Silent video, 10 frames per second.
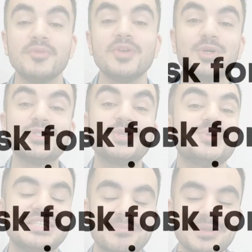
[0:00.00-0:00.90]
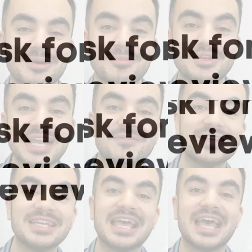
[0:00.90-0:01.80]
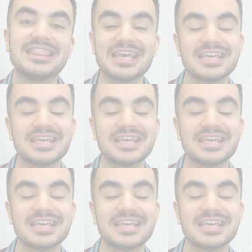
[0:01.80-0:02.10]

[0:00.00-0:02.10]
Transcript: Moving on to tip number 11, and